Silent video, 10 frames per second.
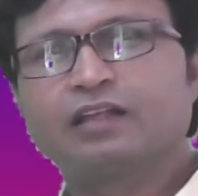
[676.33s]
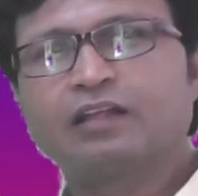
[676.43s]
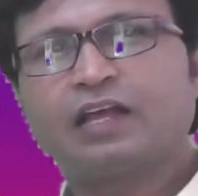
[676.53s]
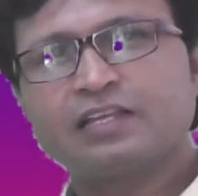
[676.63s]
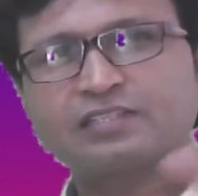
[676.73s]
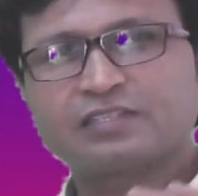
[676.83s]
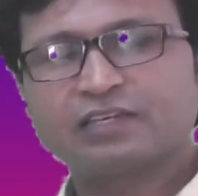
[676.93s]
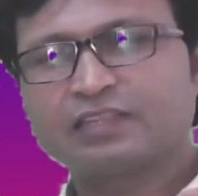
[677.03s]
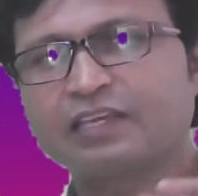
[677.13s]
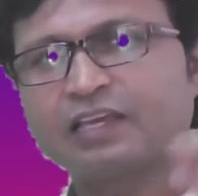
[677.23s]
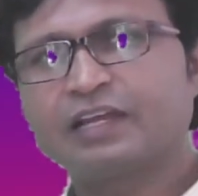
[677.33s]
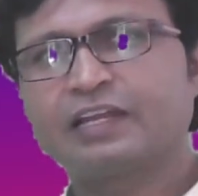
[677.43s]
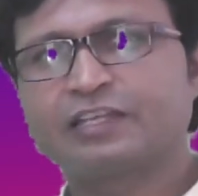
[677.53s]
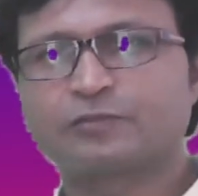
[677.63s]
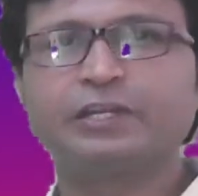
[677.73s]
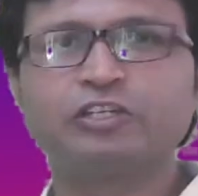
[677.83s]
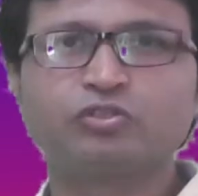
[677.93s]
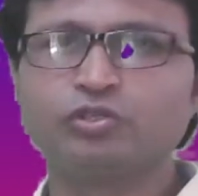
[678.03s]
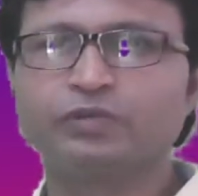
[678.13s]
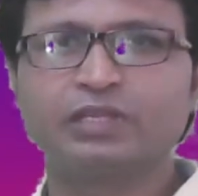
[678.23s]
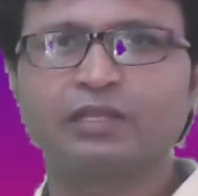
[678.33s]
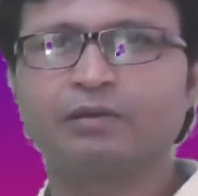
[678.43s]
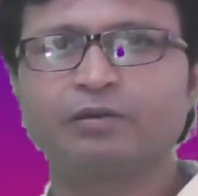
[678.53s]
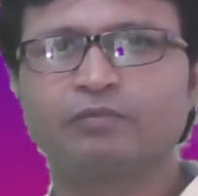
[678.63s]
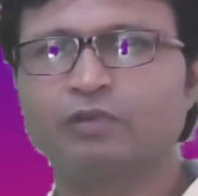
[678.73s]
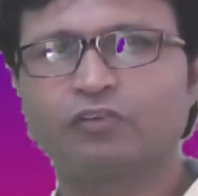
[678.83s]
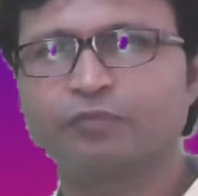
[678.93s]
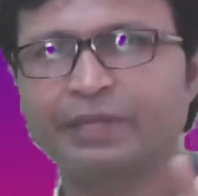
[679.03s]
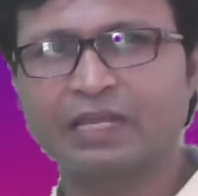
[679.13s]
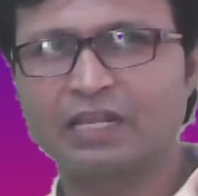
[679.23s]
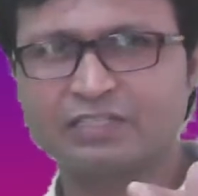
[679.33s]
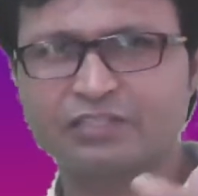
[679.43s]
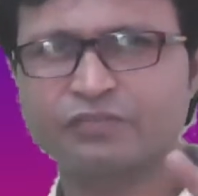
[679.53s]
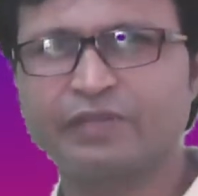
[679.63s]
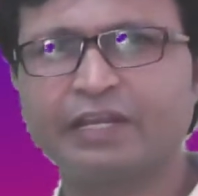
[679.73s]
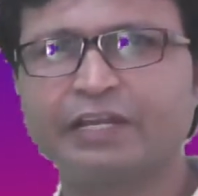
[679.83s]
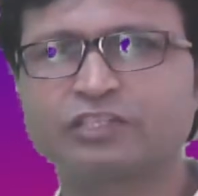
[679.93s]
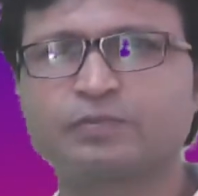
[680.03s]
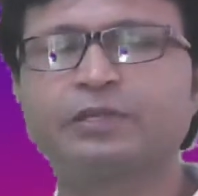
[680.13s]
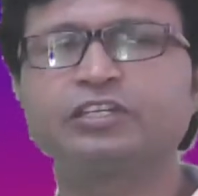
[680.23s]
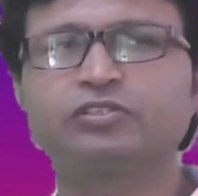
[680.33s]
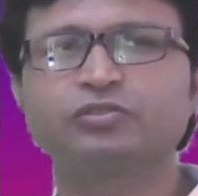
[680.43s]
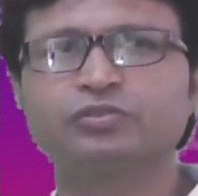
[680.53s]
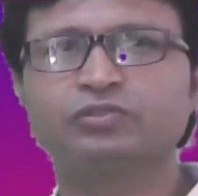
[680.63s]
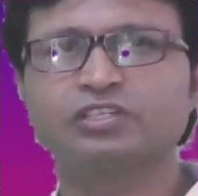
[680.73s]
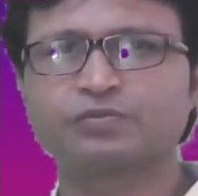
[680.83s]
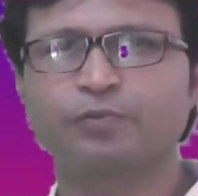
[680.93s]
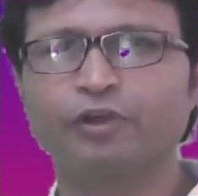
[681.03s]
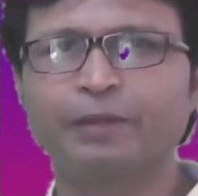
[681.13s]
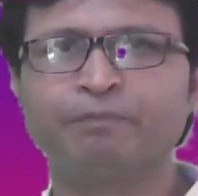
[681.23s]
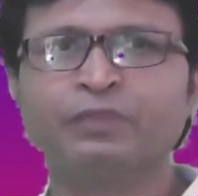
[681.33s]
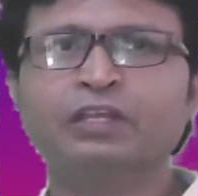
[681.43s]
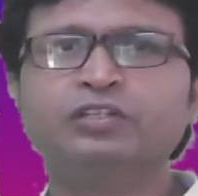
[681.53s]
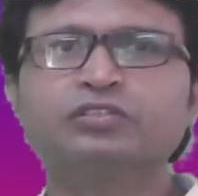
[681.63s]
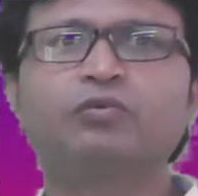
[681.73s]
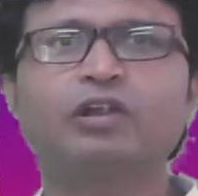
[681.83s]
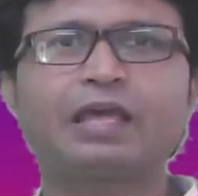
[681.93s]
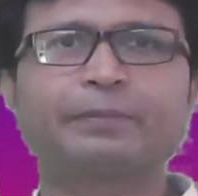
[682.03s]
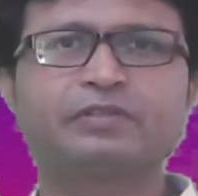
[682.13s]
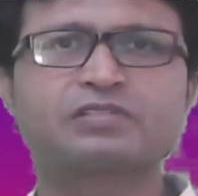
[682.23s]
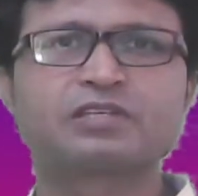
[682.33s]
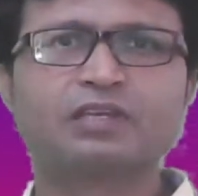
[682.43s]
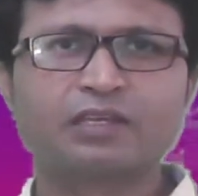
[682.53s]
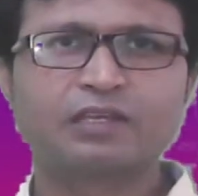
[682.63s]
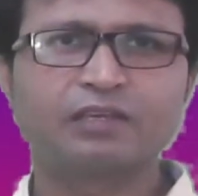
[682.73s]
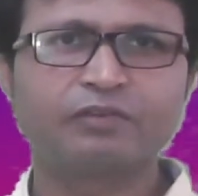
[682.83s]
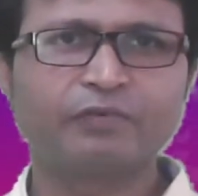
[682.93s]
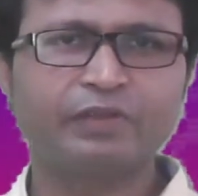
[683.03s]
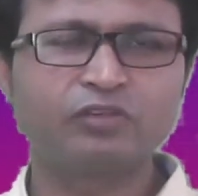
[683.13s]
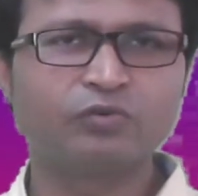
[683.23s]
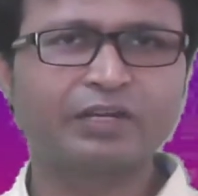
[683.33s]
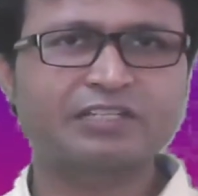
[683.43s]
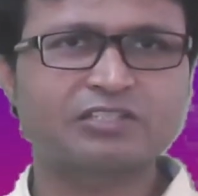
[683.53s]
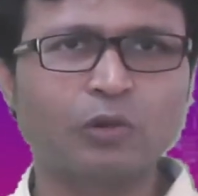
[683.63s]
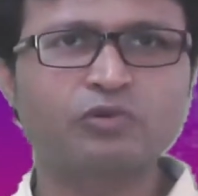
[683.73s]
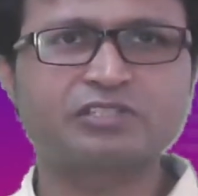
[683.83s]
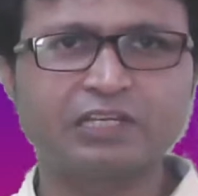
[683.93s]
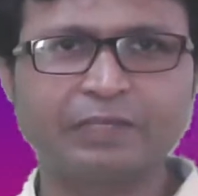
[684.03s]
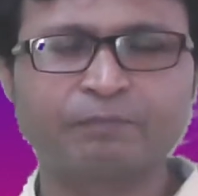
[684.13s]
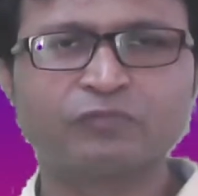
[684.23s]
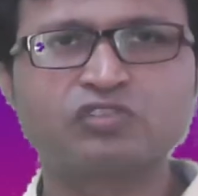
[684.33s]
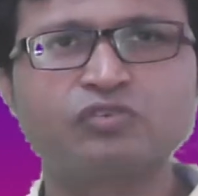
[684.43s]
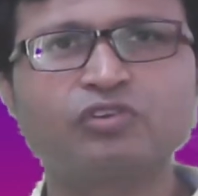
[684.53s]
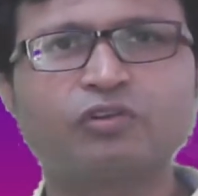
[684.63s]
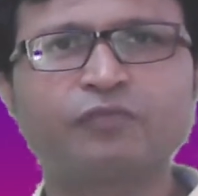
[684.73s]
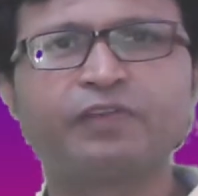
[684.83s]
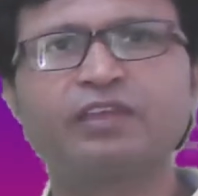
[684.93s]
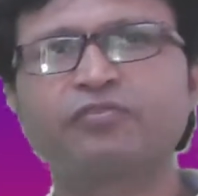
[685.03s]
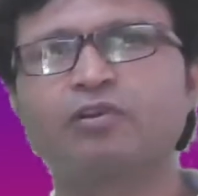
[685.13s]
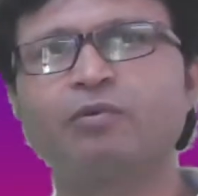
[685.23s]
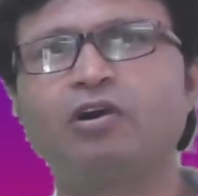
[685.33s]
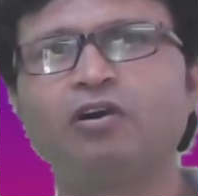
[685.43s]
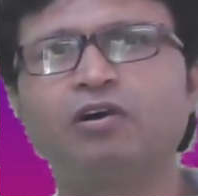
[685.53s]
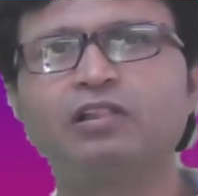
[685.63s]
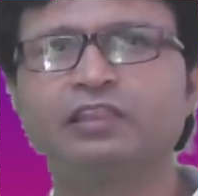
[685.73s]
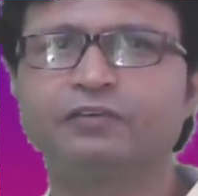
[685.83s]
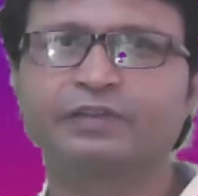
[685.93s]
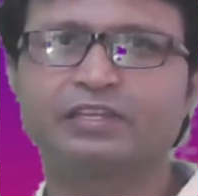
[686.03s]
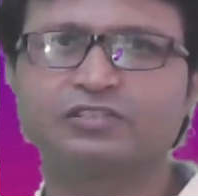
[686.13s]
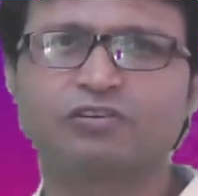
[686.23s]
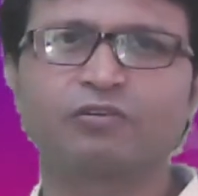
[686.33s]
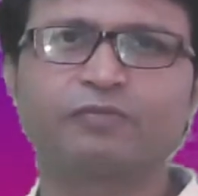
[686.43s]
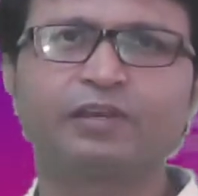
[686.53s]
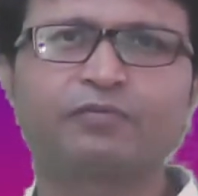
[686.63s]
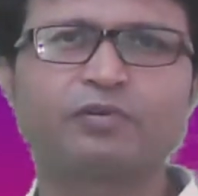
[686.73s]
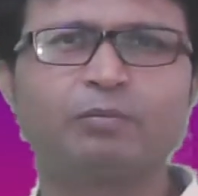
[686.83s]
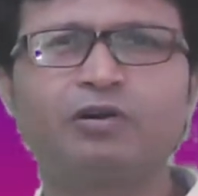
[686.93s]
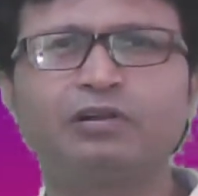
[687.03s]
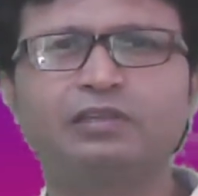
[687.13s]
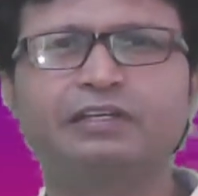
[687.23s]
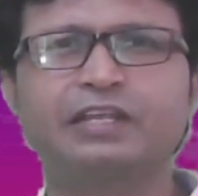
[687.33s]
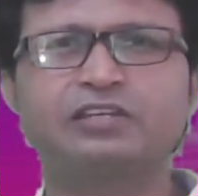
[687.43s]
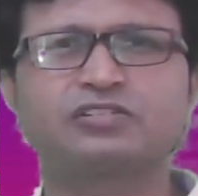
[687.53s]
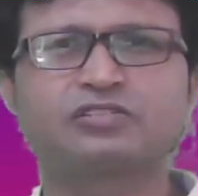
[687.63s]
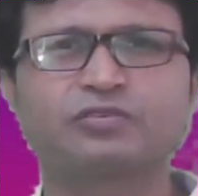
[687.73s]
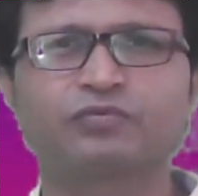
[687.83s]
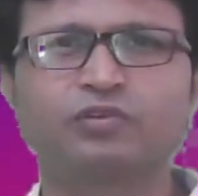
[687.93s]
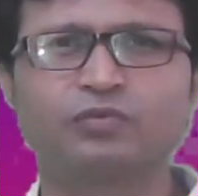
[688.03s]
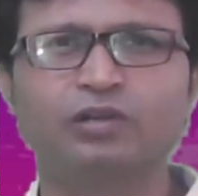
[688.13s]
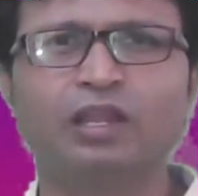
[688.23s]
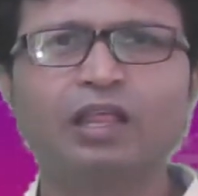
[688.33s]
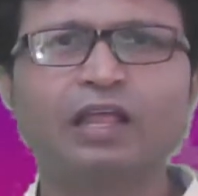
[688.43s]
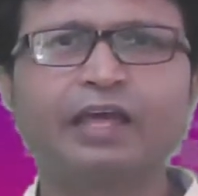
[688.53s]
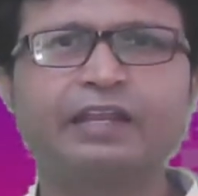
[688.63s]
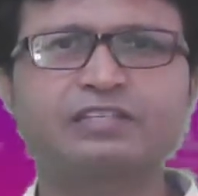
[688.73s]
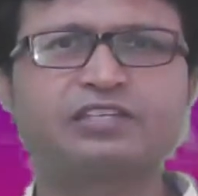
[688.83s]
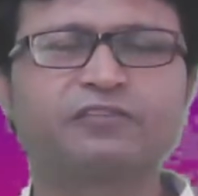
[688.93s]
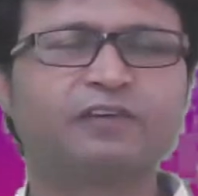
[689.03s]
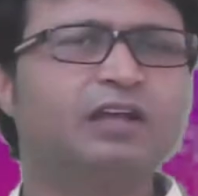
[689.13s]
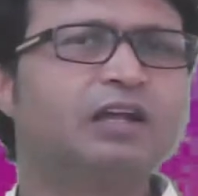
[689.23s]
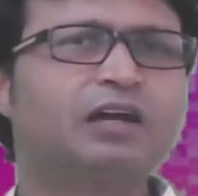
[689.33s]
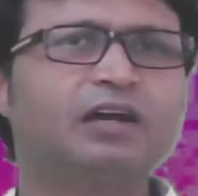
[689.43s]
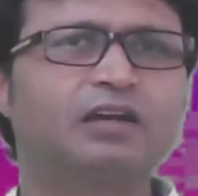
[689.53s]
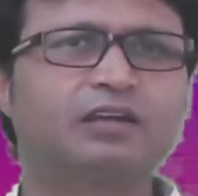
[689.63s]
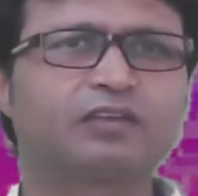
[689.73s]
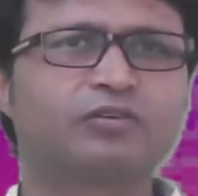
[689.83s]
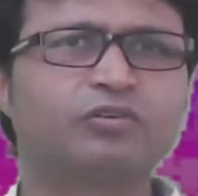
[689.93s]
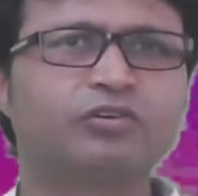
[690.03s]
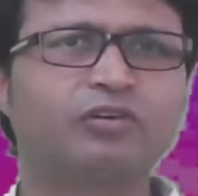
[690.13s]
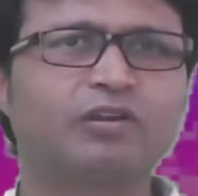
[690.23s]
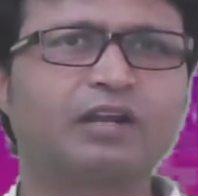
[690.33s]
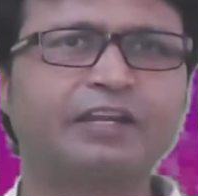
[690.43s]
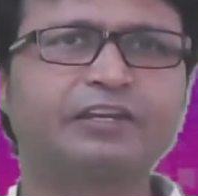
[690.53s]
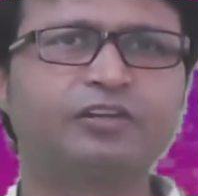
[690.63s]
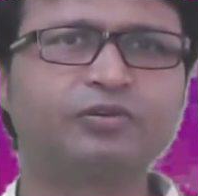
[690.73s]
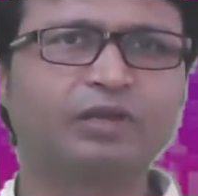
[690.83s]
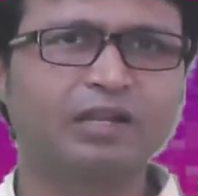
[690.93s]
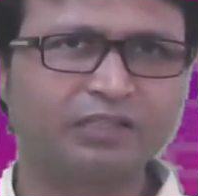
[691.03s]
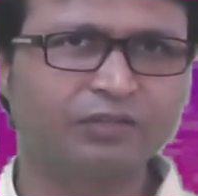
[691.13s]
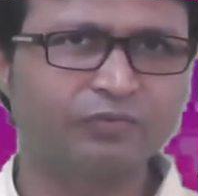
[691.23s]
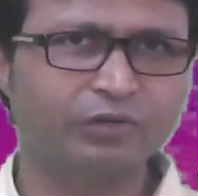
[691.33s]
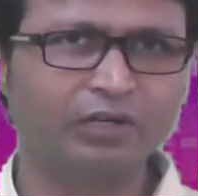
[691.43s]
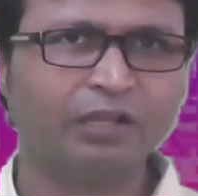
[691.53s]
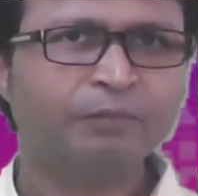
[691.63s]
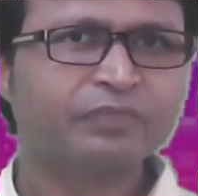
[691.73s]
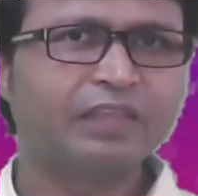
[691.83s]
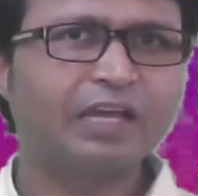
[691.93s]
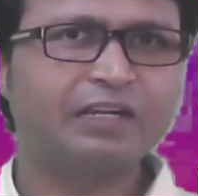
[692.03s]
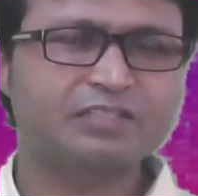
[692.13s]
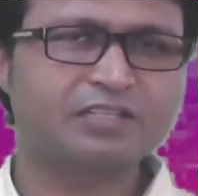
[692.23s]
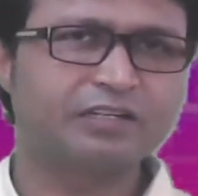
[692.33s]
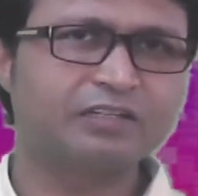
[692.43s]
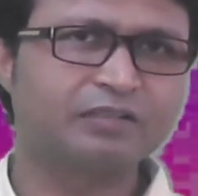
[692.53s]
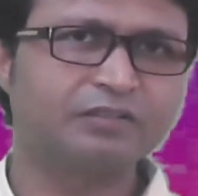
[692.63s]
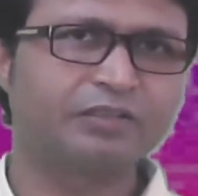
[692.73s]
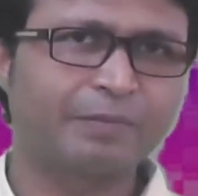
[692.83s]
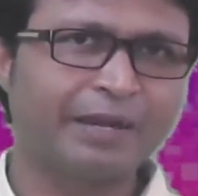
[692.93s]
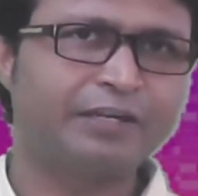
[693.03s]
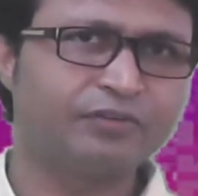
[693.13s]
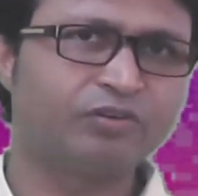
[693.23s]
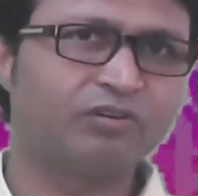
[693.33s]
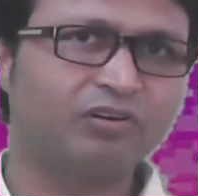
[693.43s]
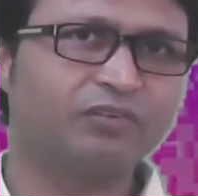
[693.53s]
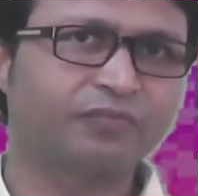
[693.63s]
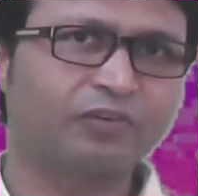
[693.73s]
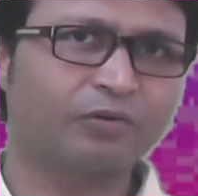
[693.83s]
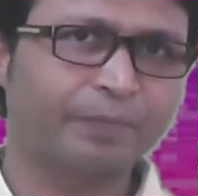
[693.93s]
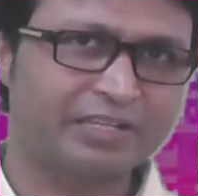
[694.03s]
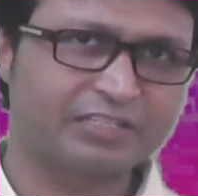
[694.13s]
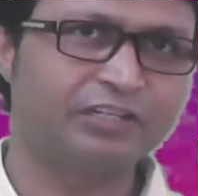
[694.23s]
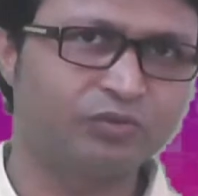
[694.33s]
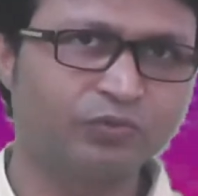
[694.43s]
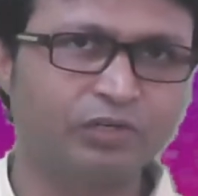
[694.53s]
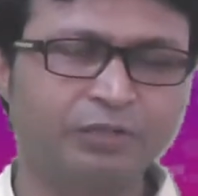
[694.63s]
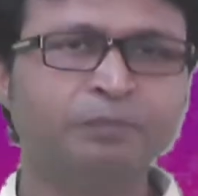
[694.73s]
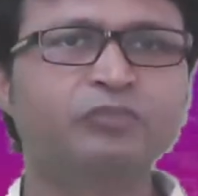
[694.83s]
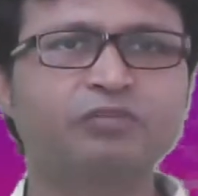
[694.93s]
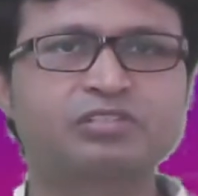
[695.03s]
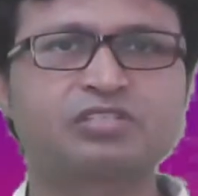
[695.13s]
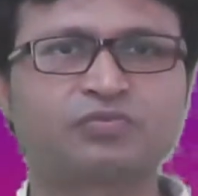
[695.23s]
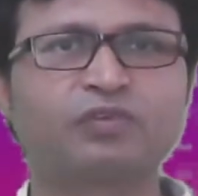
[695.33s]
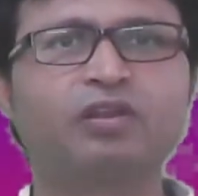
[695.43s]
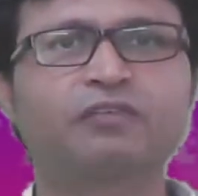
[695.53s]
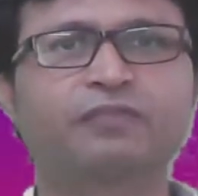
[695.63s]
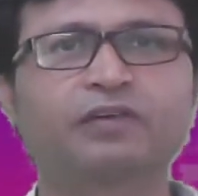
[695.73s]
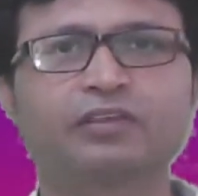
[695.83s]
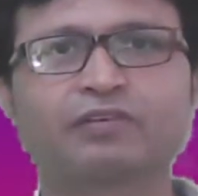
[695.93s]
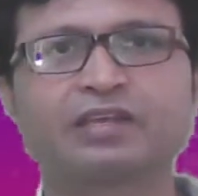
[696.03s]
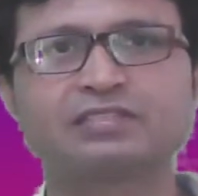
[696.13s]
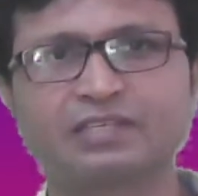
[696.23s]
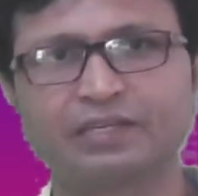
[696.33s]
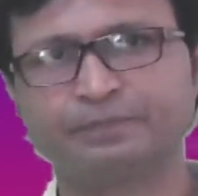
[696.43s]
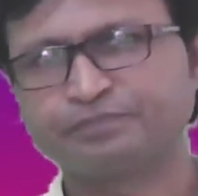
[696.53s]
As I think I had explained to you in one of my classes, when I had explained to you this poem, what happens when you get sound sleep? So you are free from all the worries, you are free from all the tensions of the world, and as if you are right into another world that doesn't remind you of your present world, which is full of you can say